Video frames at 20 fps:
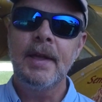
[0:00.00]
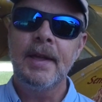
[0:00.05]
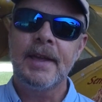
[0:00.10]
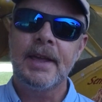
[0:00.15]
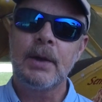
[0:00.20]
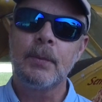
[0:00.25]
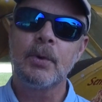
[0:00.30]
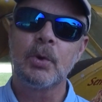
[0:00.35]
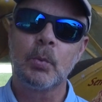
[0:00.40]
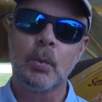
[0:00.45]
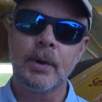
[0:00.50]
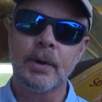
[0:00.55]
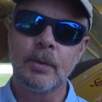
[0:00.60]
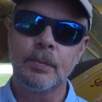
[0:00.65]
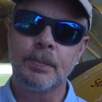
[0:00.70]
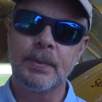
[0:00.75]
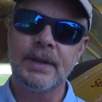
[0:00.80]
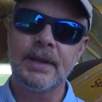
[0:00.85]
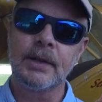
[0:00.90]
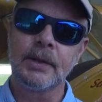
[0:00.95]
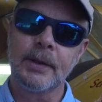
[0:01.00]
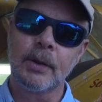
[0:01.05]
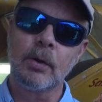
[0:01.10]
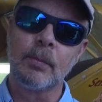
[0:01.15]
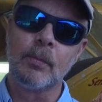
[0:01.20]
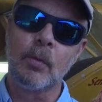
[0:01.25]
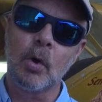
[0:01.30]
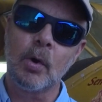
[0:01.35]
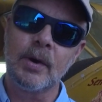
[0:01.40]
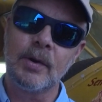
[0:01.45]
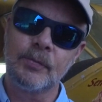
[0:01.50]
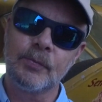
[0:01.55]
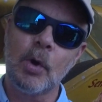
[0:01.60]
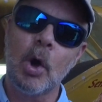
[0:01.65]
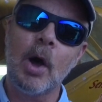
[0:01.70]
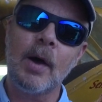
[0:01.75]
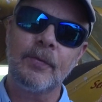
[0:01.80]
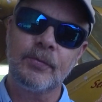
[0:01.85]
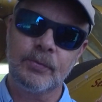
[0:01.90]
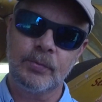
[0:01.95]
He would want to be a little more
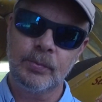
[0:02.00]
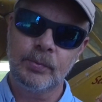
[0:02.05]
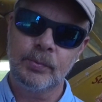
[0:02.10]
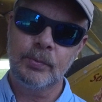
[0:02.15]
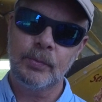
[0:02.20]
involved